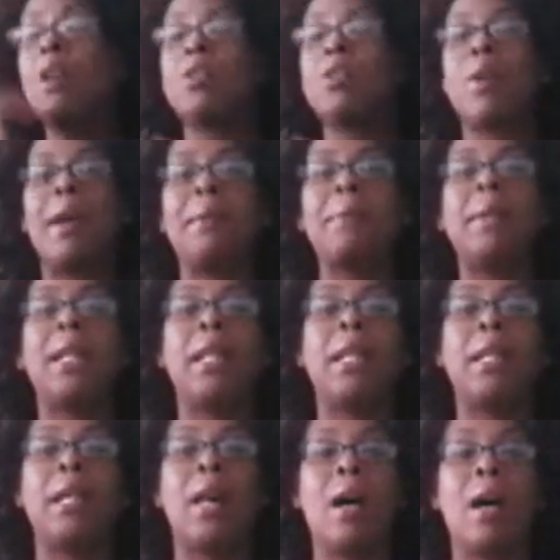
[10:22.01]
So, I
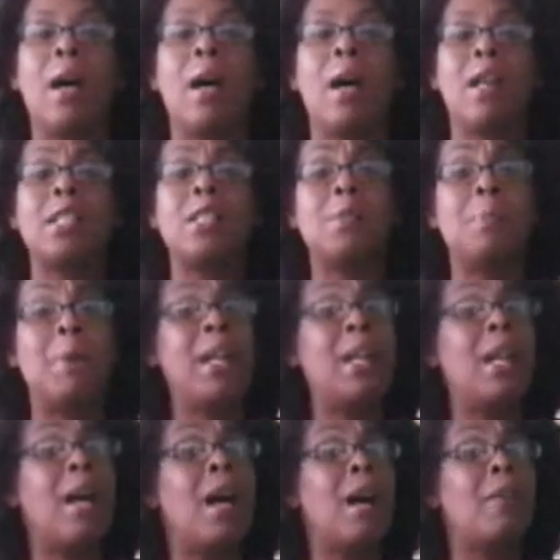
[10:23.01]
mean, it's
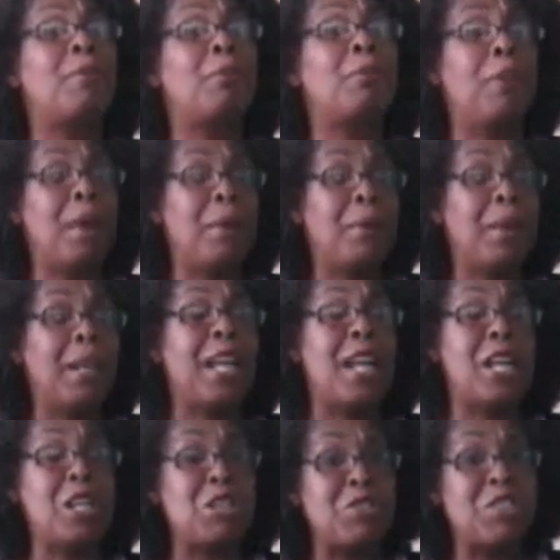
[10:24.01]
been a very
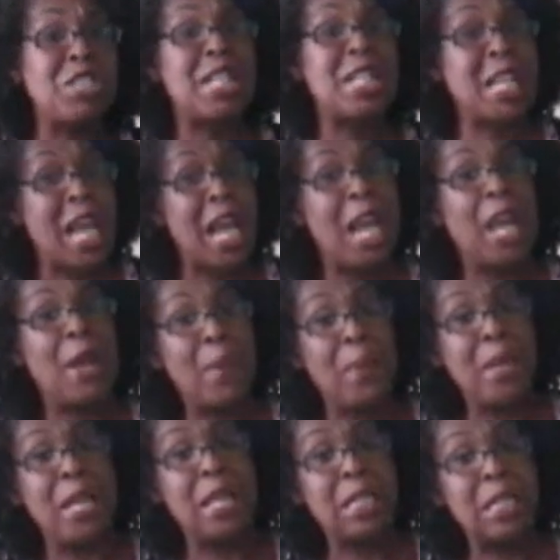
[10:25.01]
interesting 8
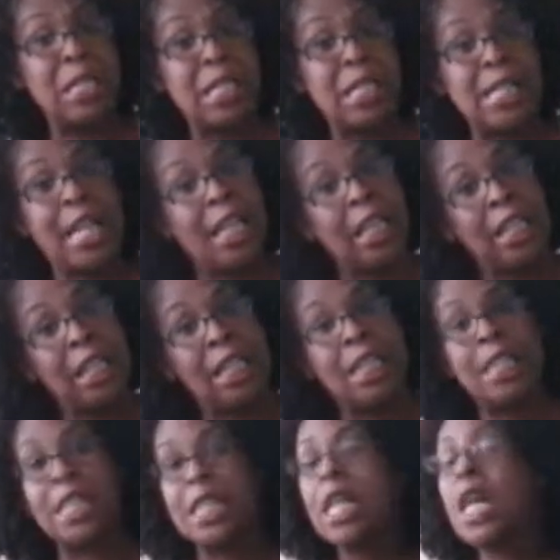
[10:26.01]
weeks to say the
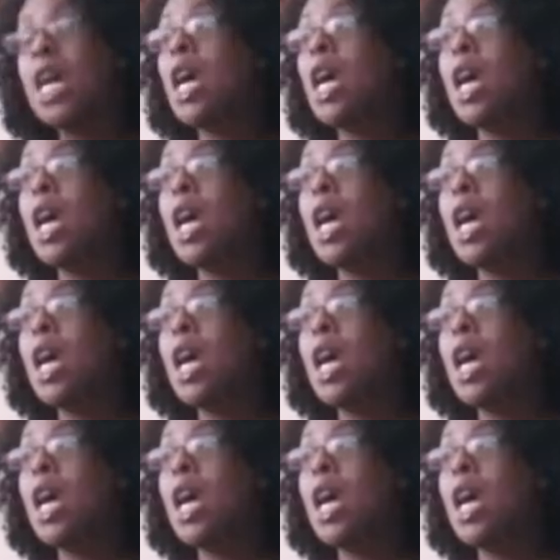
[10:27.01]
least.